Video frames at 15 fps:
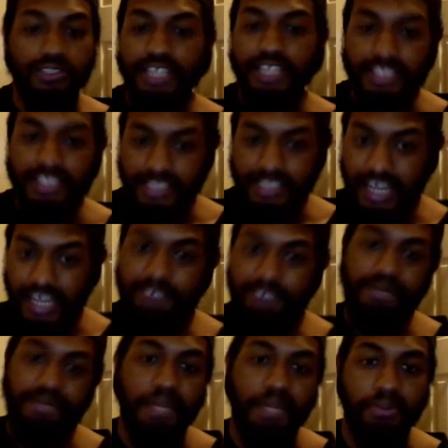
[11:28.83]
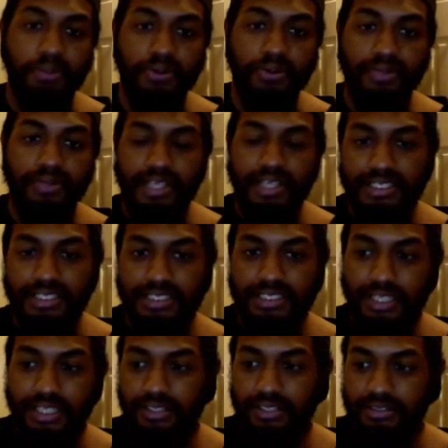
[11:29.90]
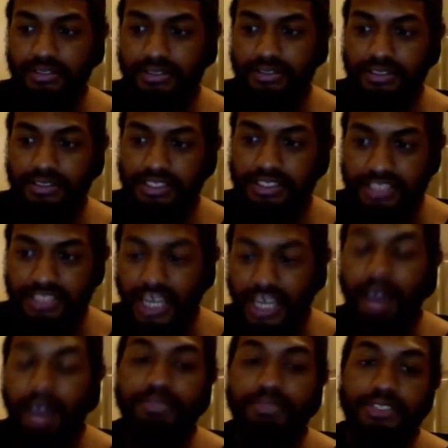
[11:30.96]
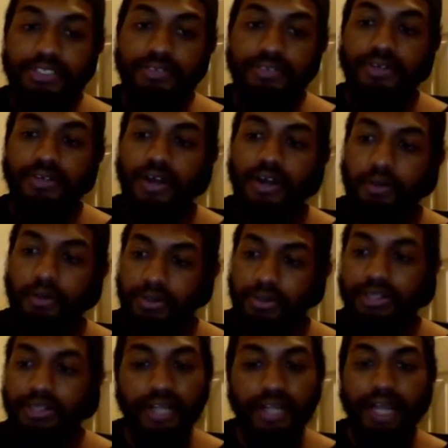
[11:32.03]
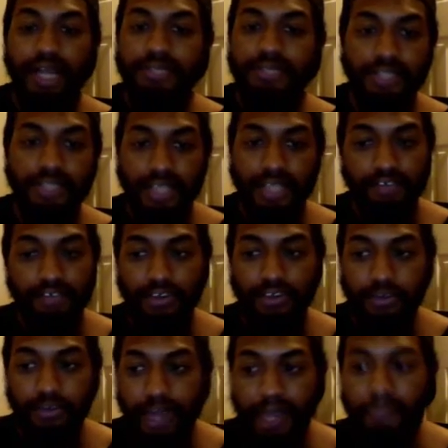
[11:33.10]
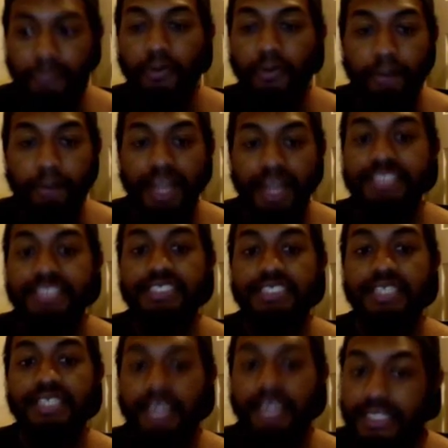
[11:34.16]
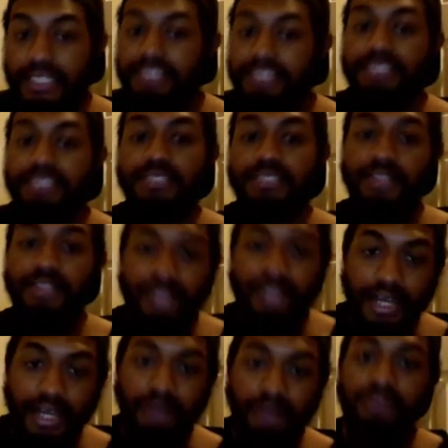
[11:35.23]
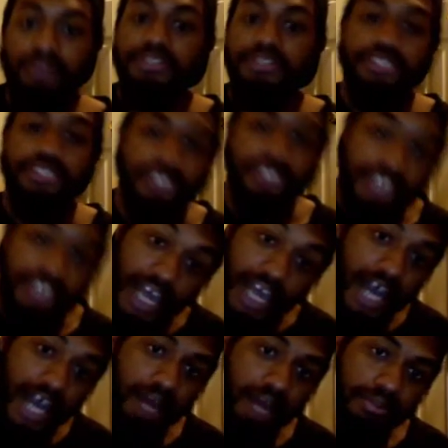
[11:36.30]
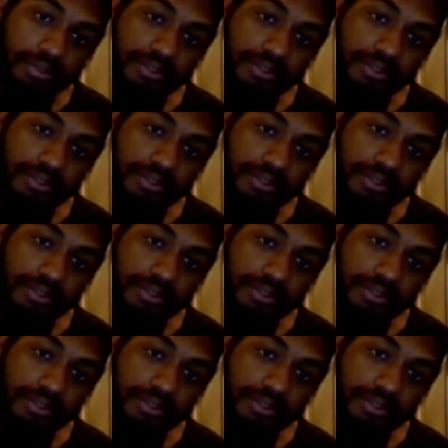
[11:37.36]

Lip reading: They save people. It's their job to put their lives on the line for other people, but it's their job.